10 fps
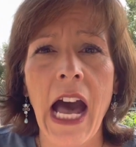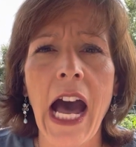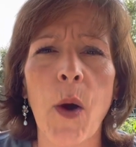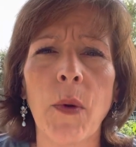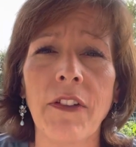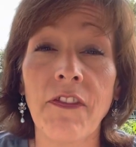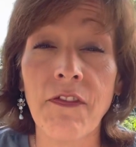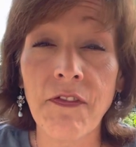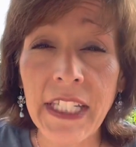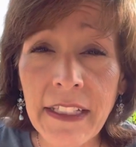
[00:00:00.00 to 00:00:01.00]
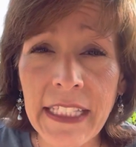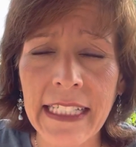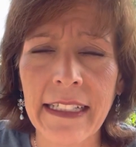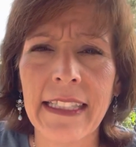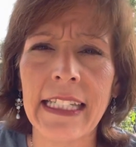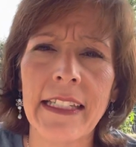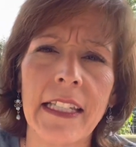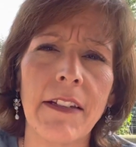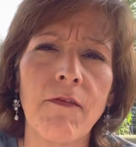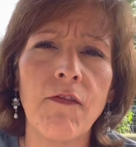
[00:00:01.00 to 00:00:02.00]
Our feelings is
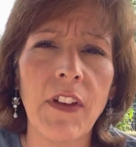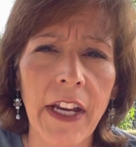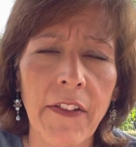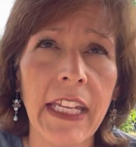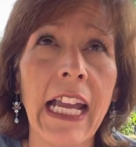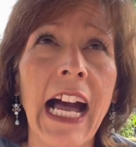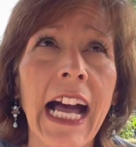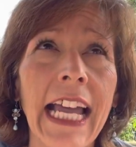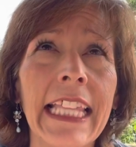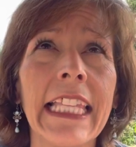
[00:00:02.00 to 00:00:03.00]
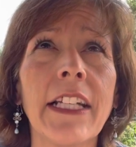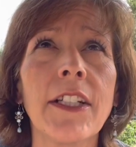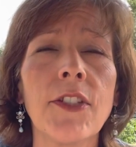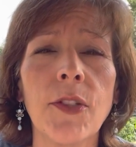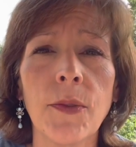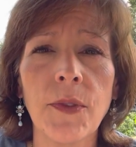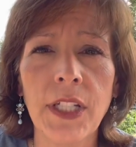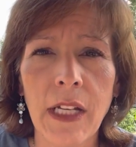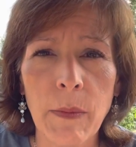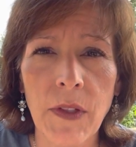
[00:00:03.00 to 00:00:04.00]
a very highly attuned
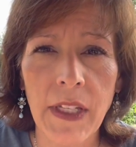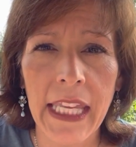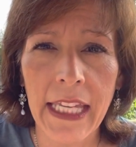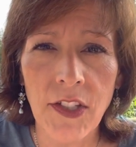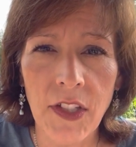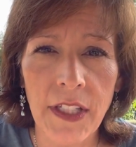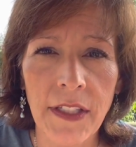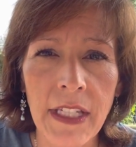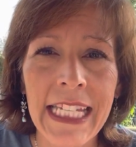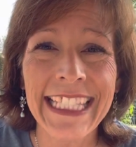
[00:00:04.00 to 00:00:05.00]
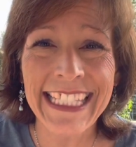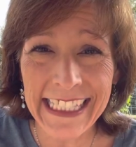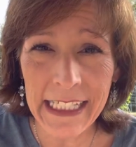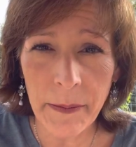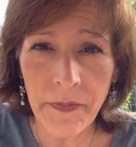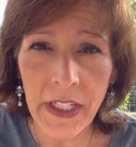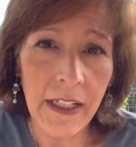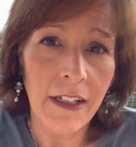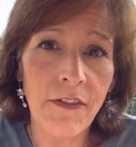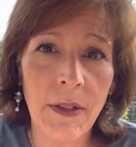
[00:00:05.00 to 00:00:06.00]
communication system
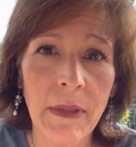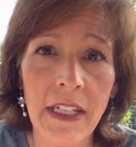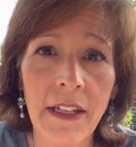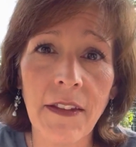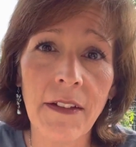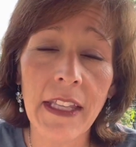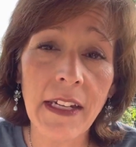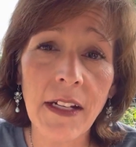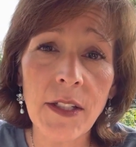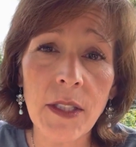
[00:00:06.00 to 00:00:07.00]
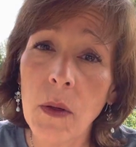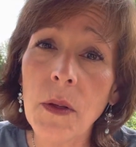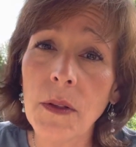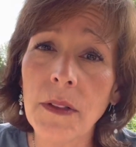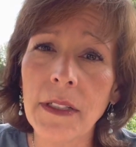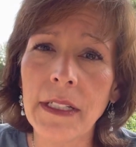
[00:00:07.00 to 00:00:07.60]
from none other than our soul.